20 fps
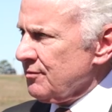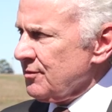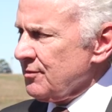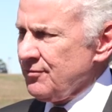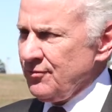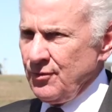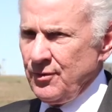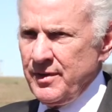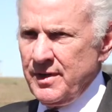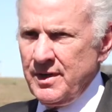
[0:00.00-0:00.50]
for
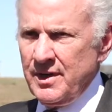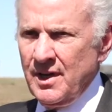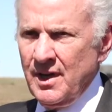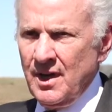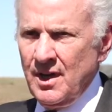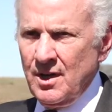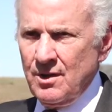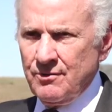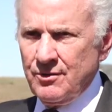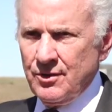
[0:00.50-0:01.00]
free
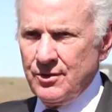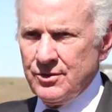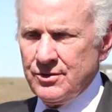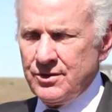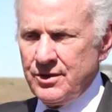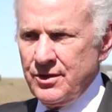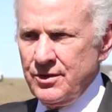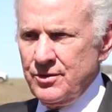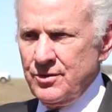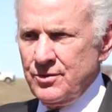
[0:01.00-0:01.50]
for the
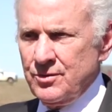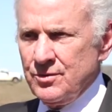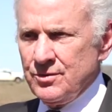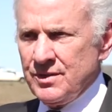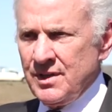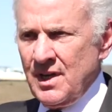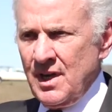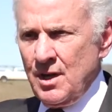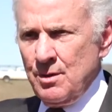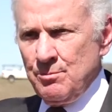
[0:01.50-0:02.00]

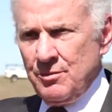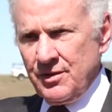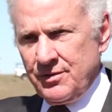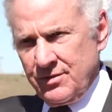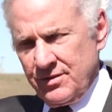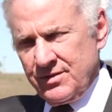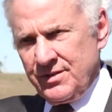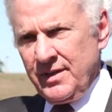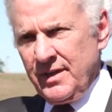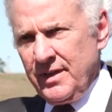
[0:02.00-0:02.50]
schools. But
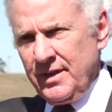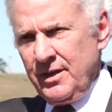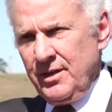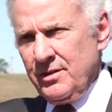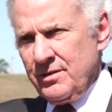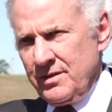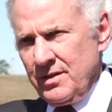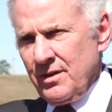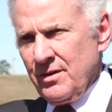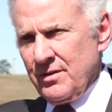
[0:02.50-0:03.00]
the study
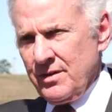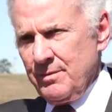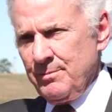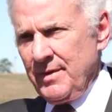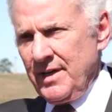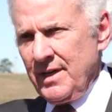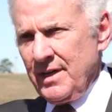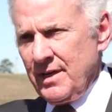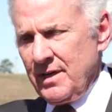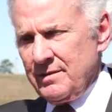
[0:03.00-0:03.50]
you're talking
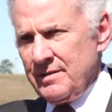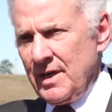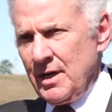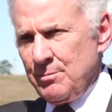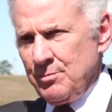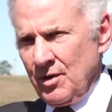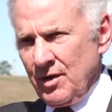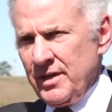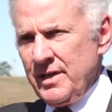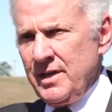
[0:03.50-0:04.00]
about, I, I
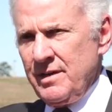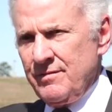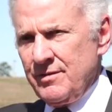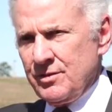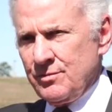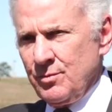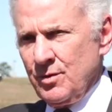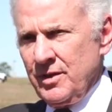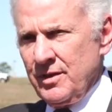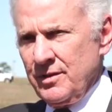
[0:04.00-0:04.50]
believe,
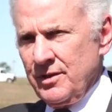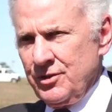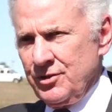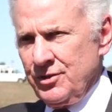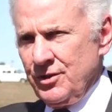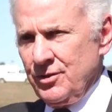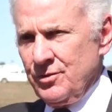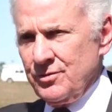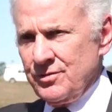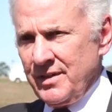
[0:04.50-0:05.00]
is one that
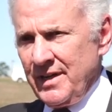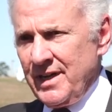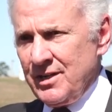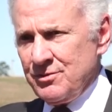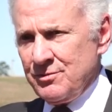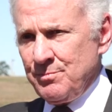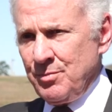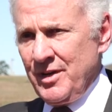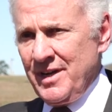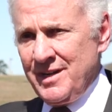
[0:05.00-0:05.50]
shows that
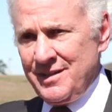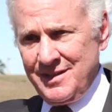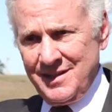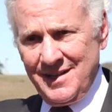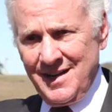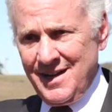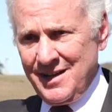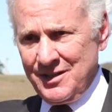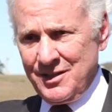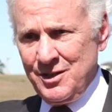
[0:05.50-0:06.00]
spread did
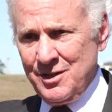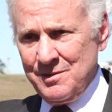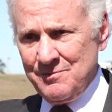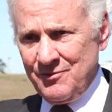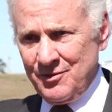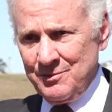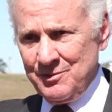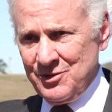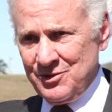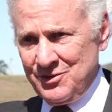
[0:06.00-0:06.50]
not come
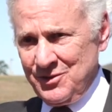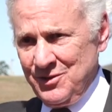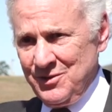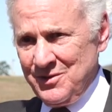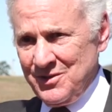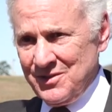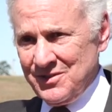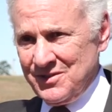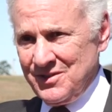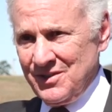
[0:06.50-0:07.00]
from the
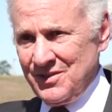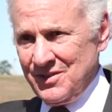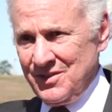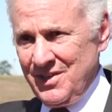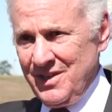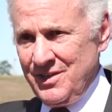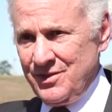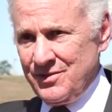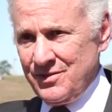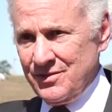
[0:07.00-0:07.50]
students to the
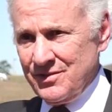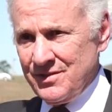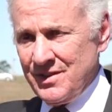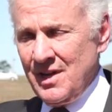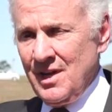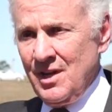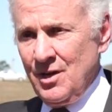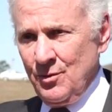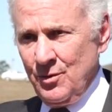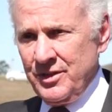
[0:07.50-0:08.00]
teachers,
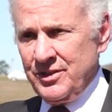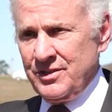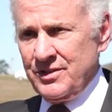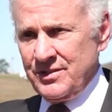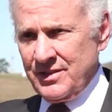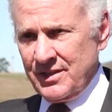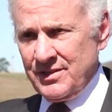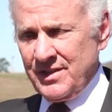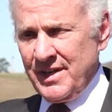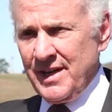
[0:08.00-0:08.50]
which
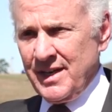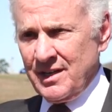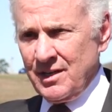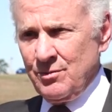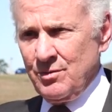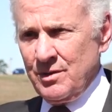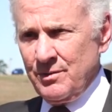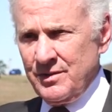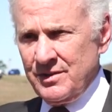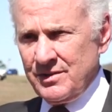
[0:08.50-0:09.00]
is exactly
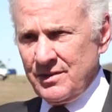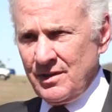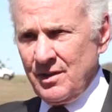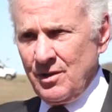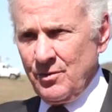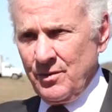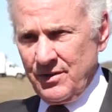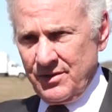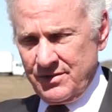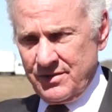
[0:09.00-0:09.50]
what we saw
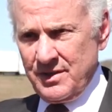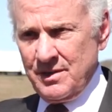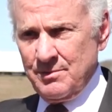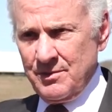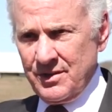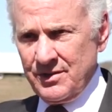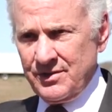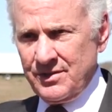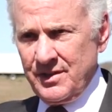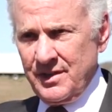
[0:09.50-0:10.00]
with a
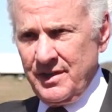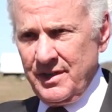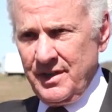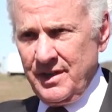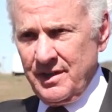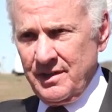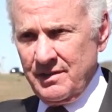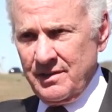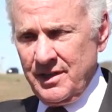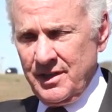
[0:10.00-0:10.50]
similar
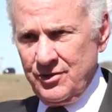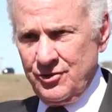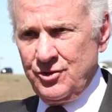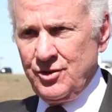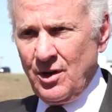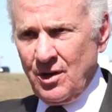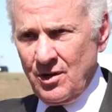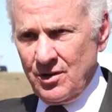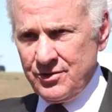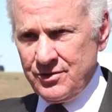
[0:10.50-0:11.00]
study in, in
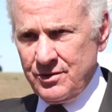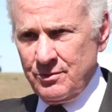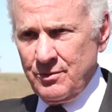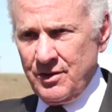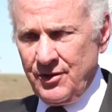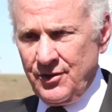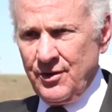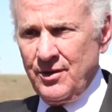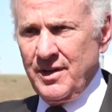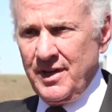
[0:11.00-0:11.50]
Charleston
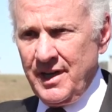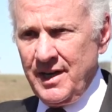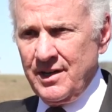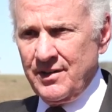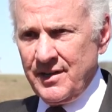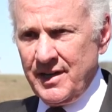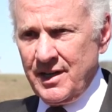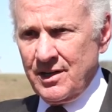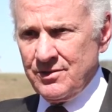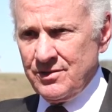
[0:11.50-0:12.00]
with
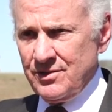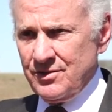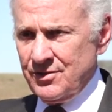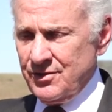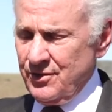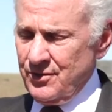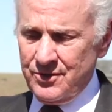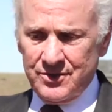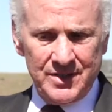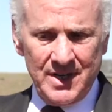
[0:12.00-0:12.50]
38,000
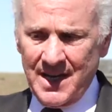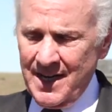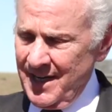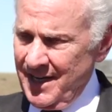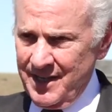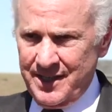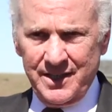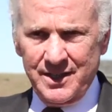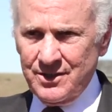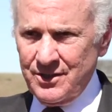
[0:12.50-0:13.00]
students.
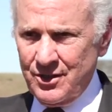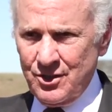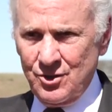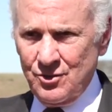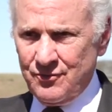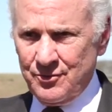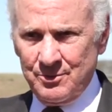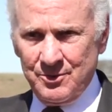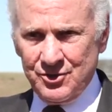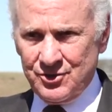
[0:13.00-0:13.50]
It didn't go
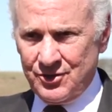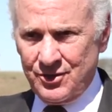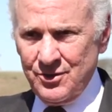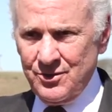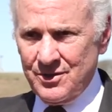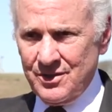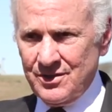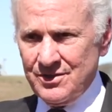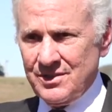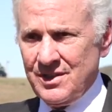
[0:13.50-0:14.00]
from the
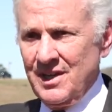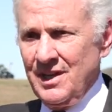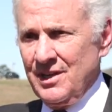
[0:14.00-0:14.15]
students